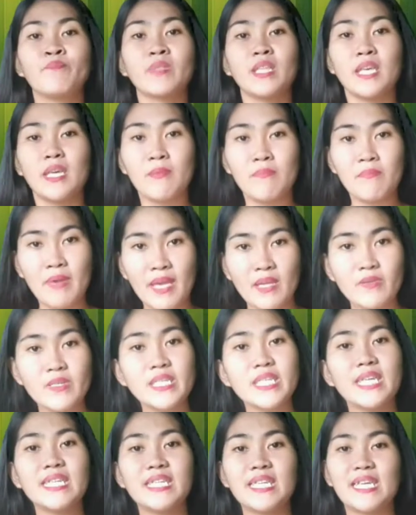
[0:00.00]
He
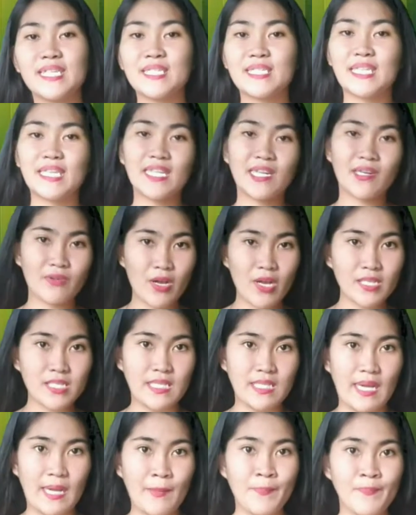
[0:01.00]
married Ines de la
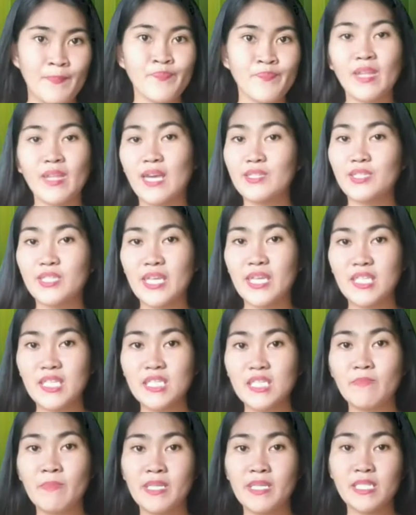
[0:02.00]
Rosa, a
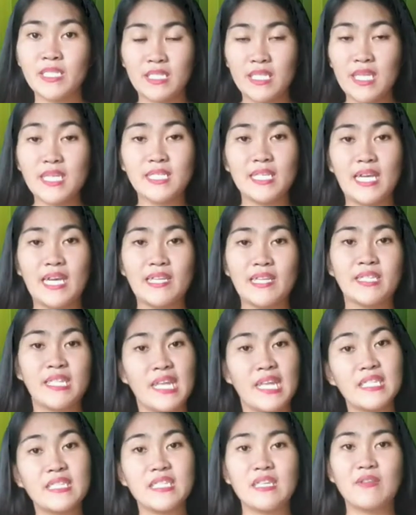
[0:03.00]
Chinese mestiza
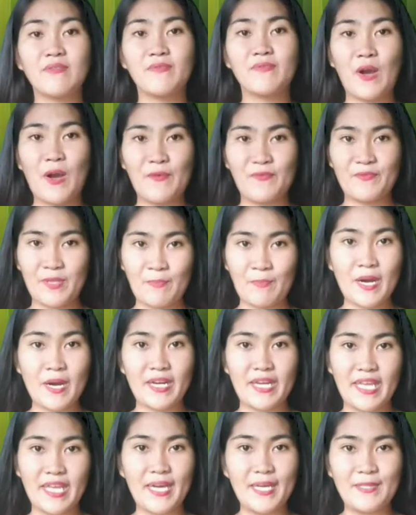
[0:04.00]
native of
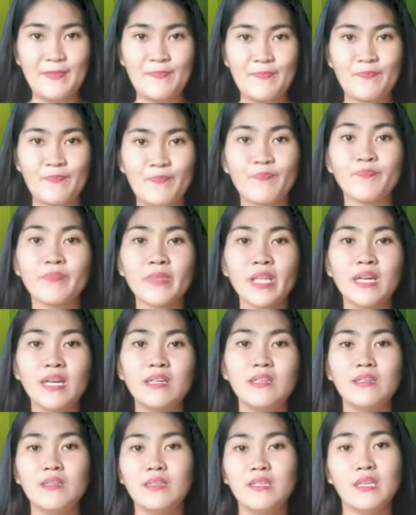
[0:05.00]
Biparian.
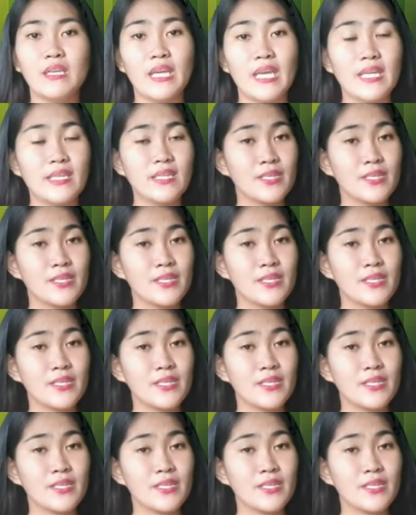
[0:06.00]
In